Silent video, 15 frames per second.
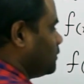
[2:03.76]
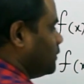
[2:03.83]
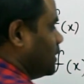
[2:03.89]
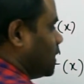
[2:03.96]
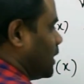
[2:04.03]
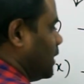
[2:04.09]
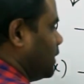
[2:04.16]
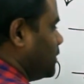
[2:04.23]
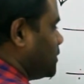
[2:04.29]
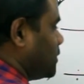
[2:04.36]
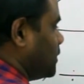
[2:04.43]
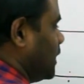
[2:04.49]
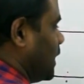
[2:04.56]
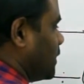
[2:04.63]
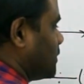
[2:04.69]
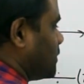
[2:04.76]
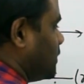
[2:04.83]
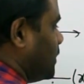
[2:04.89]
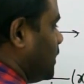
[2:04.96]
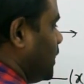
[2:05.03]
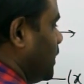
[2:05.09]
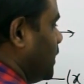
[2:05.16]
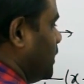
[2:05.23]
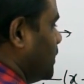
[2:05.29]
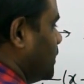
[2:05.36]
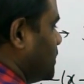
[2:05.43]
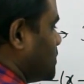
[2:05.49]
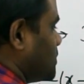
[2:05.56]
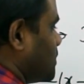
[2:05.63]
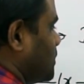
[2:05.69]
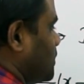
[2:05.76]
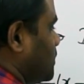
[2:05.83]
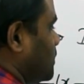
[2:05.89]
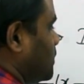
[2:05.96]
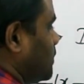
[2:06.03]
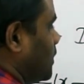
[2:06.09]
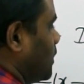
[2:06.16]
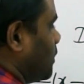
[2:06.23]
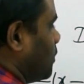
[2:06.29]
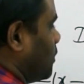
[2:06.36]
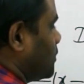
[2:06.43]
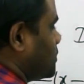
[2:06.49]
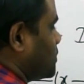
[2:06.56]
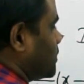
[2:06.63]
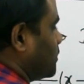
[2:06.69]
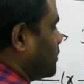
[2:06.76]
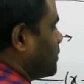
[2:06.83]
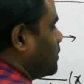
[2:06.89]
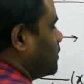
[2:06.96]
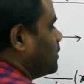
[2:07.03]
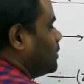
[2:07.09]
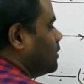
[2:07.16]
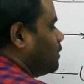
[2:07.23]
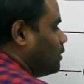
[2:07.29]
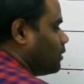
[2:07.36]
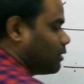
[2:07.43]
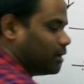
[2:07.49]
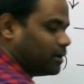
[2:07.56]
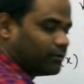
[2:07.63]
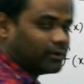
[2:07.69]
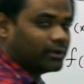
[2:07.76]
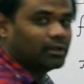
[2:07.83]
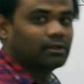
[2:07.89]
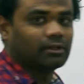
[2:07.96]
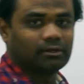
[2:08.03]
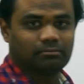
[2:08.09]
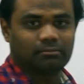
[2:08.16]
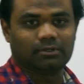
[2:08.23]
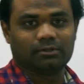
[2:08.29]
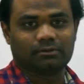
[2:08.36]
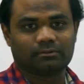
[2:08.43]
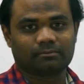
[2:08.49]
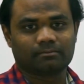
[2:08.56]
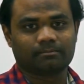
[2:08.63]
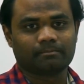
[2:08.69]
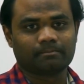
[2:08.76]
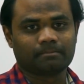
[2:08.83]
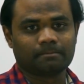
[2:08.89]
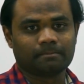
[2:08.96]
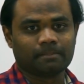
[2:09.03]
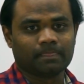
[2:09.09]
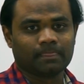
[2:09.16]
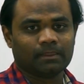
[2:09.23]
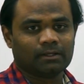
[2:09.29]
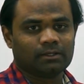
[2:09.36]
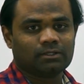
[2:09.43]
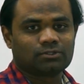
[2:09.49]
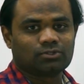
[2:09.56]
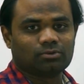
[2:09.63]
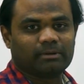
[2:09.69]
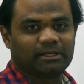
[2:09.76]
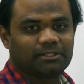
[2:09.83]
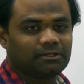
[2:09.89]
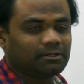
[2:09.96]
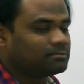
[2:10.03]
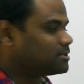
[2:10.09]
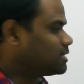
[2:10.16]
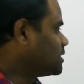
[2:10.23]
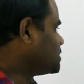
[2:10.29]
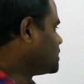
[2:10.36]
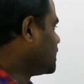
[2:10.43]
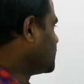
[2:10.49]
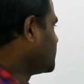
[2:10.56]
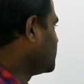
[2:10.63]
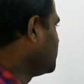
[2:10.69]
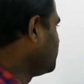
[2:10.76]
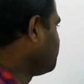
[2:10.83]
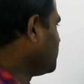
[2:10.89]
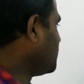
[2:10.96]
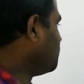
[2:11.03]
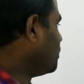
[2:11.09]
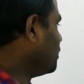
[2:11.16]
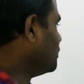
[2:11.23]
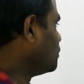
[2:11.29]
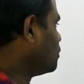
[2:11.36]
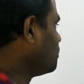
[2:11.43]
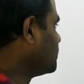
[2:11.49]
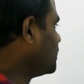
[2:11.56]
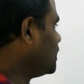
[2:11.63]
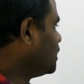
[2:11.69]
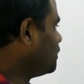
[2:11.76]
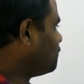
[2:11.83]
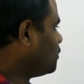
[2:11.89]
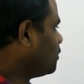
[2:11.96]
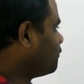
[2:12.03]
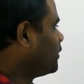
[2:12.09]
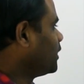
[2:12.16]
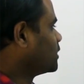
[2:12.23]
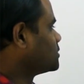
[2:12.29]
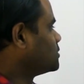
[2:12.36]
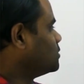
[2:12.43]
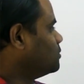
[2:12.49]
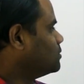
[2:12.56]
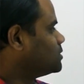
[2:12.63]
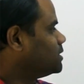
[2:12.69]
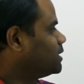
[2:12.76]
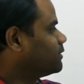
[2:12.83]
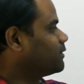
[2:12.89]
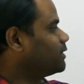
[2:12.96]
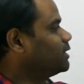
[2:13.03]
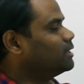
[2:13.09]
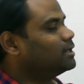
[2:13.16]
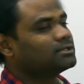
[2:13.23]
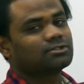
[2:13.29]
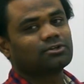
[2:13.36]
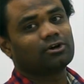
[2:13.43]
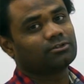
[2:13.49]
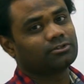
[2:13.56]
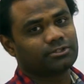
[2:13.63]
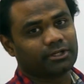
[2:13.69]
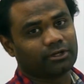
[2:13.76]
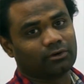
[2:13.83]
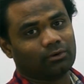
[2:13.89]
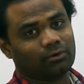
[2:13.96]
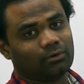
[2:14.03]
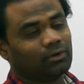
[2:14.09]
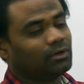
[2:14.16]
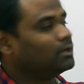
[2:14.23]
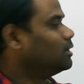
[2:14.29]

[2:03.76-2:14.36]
with the condition that a is a constant or a real number. So my theorem says that if a polynomial f of x whose degree is non-zero